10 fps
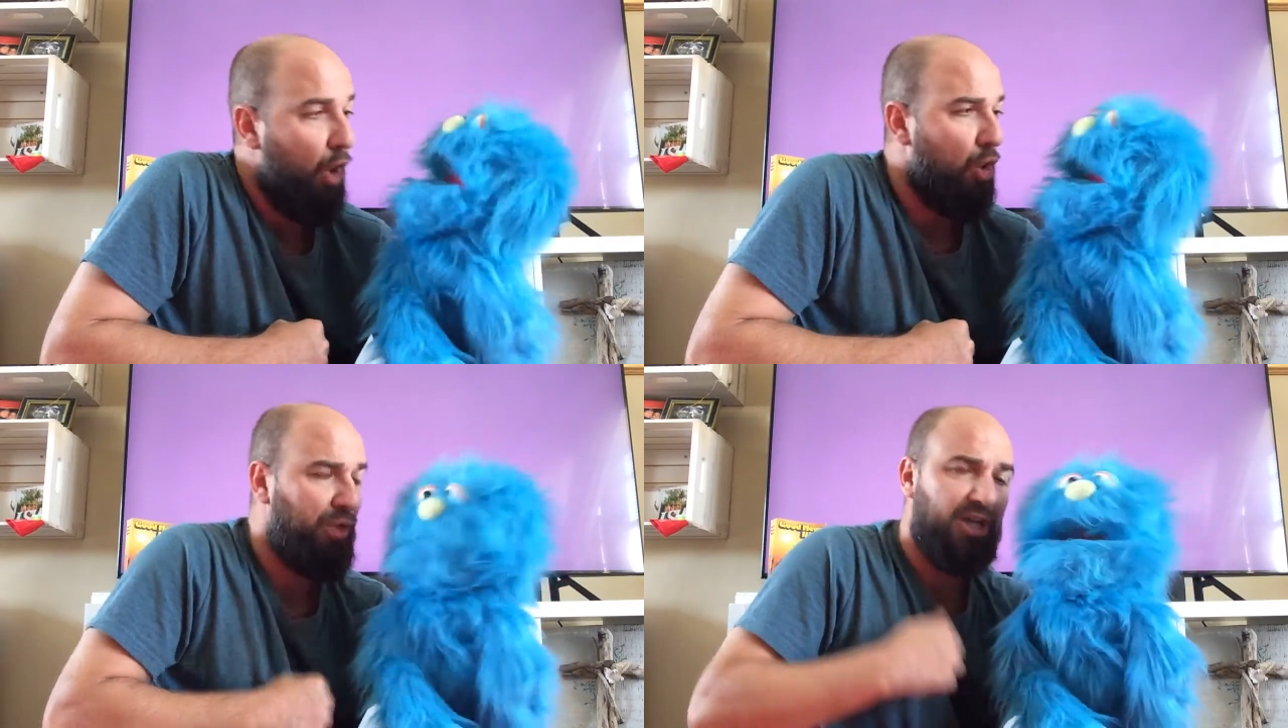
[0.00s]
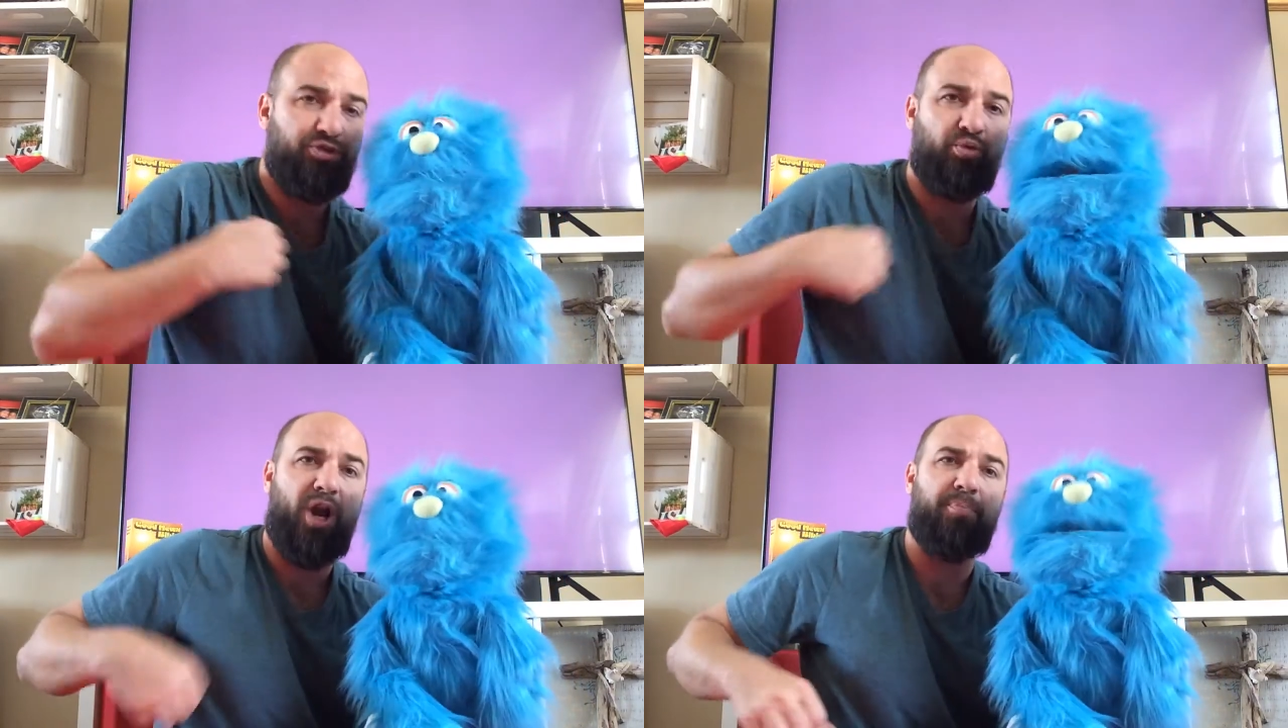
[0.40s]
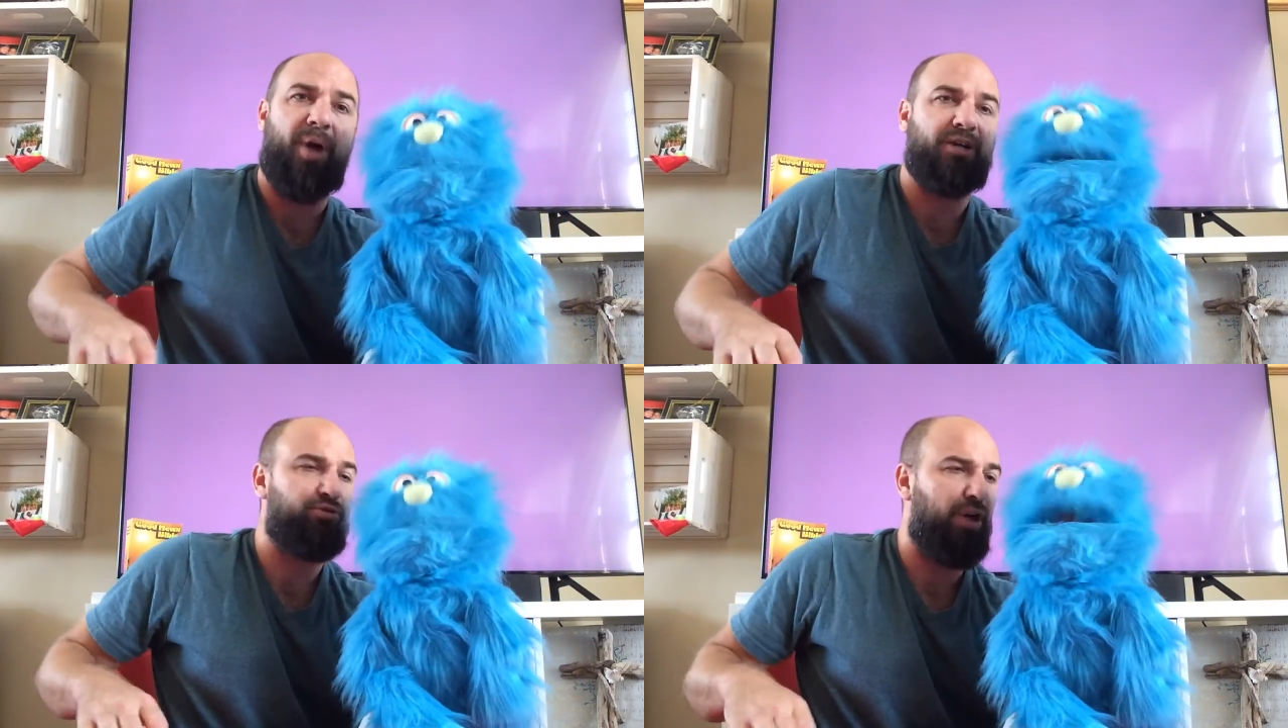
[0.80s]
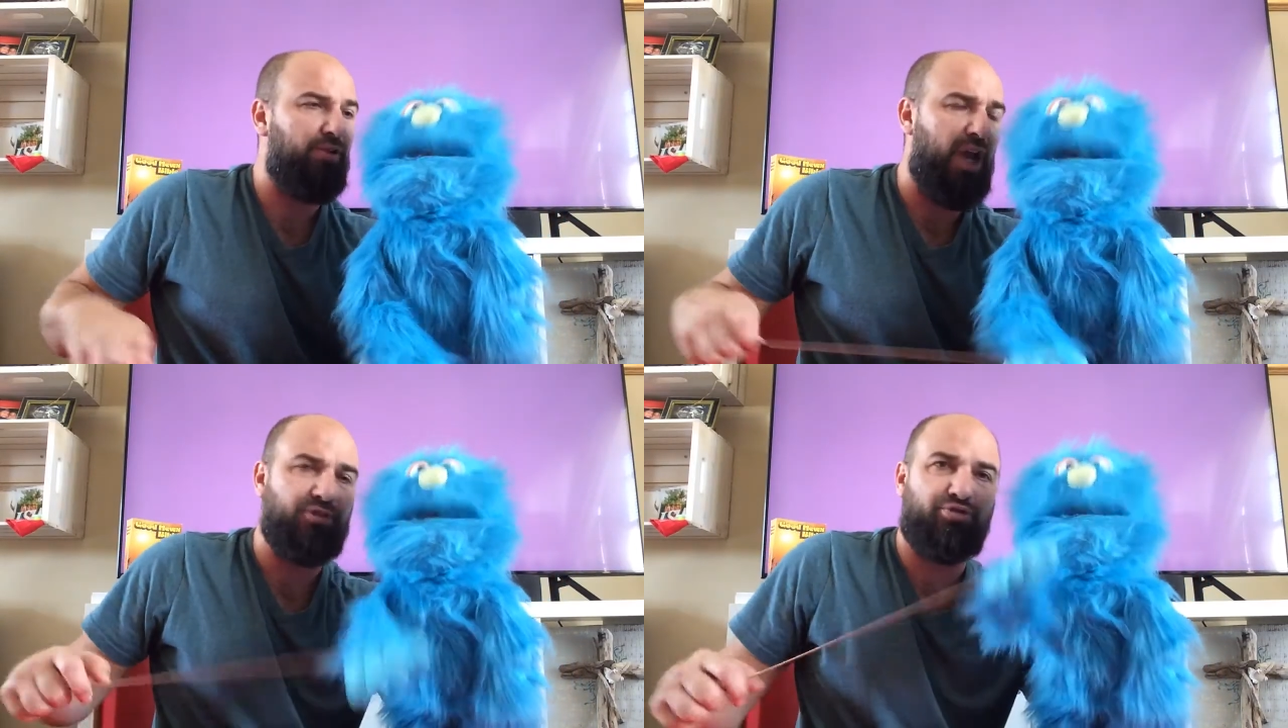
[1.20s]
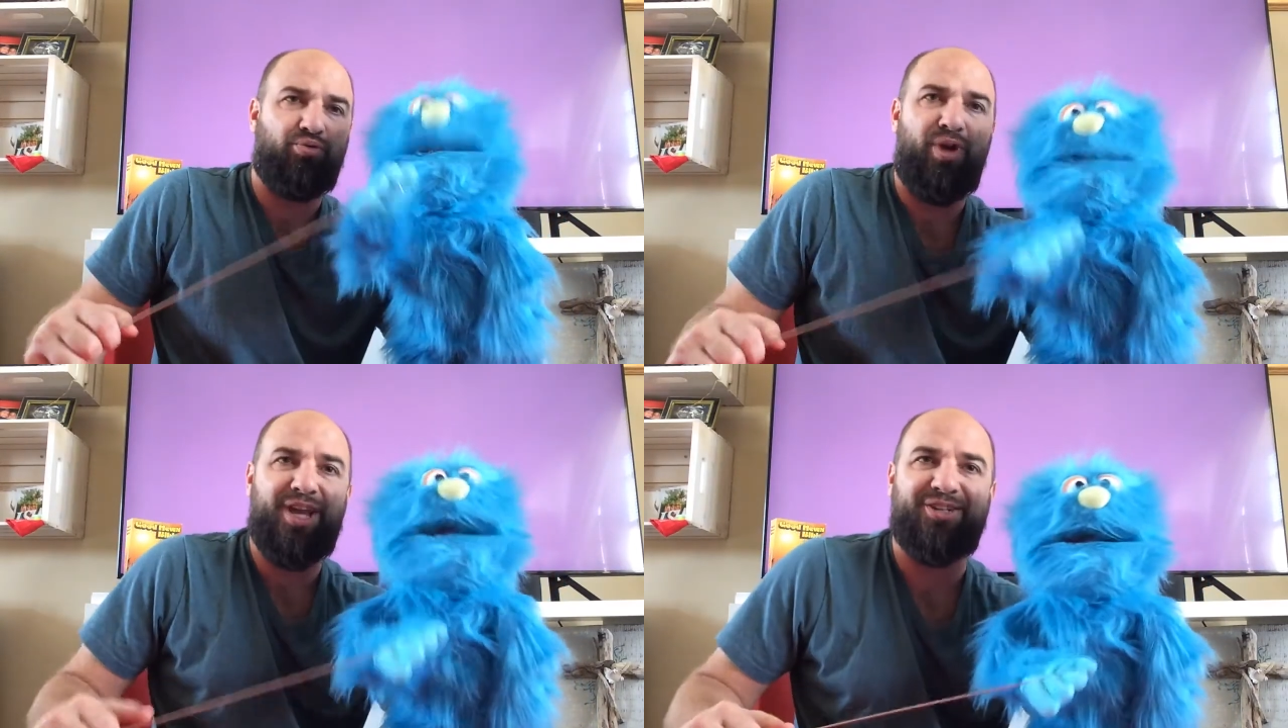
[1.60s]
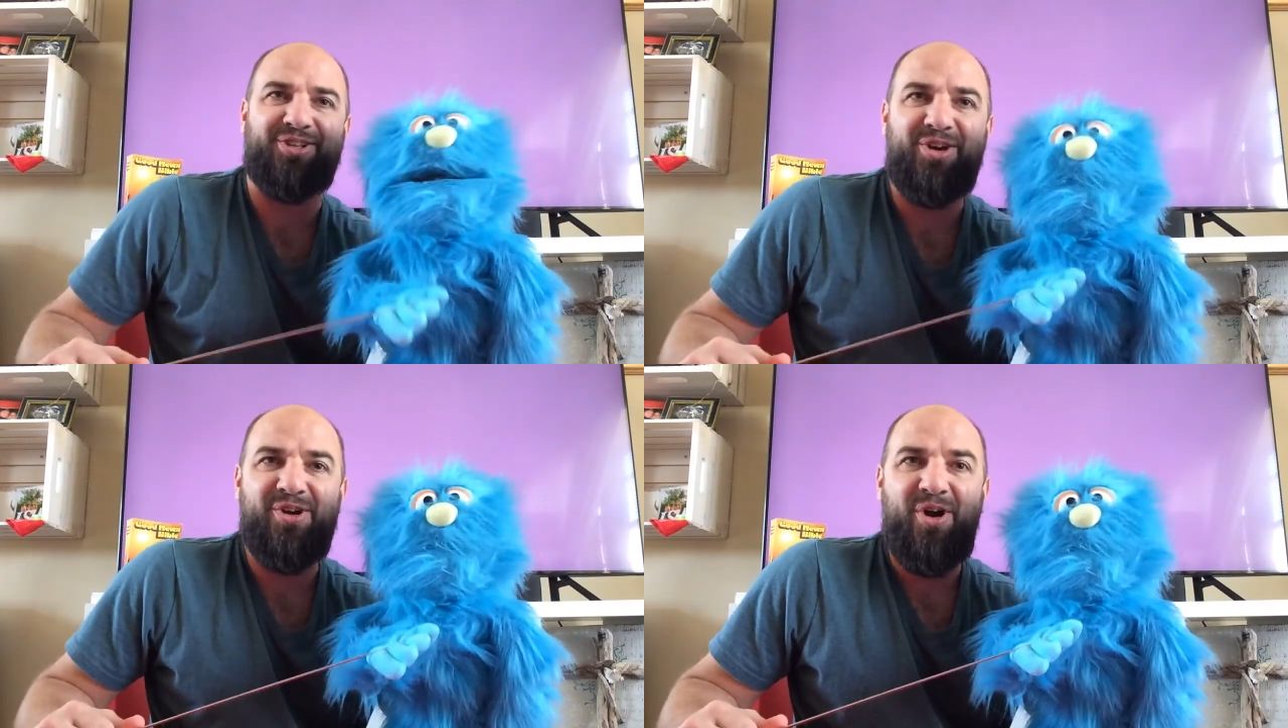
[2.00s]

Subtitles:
Oh, that's great, Pastor. That's great.